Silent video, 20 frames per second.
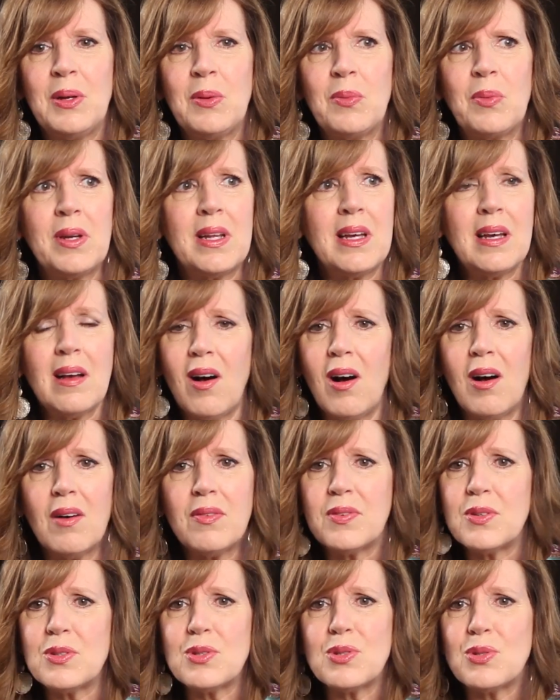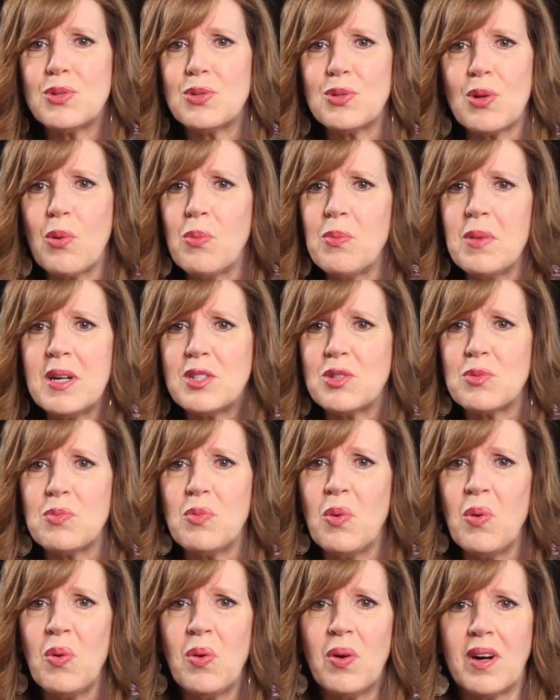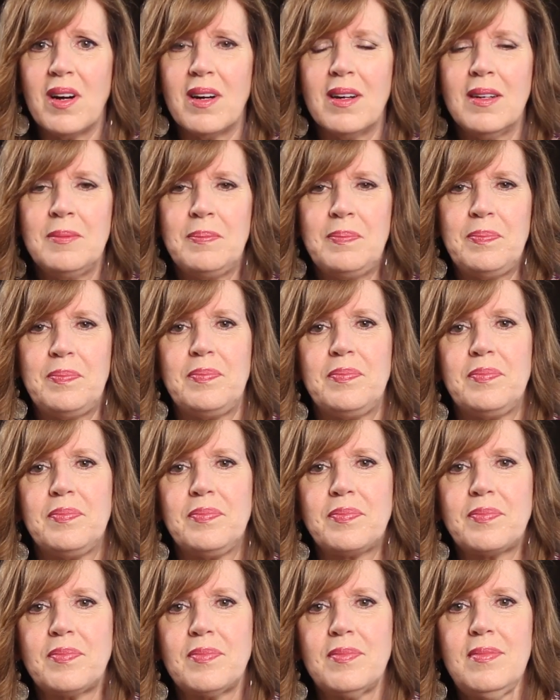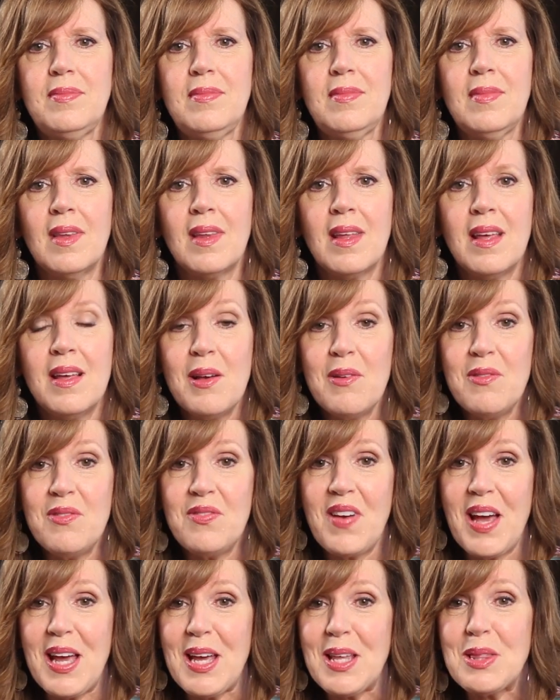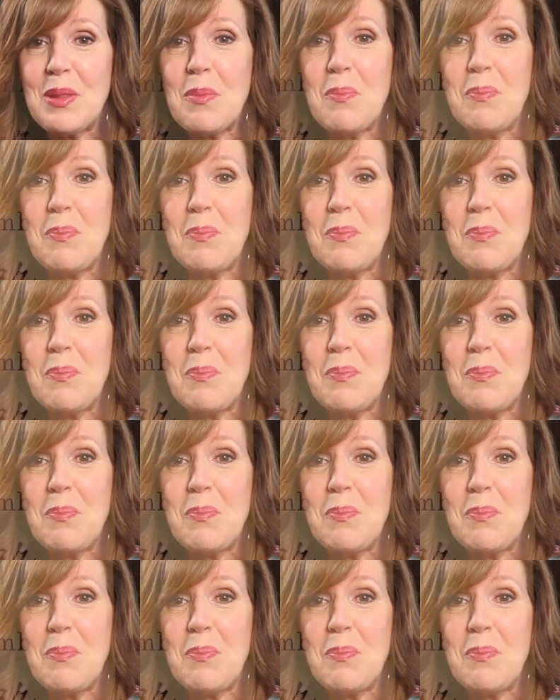when he offers so much more. Faith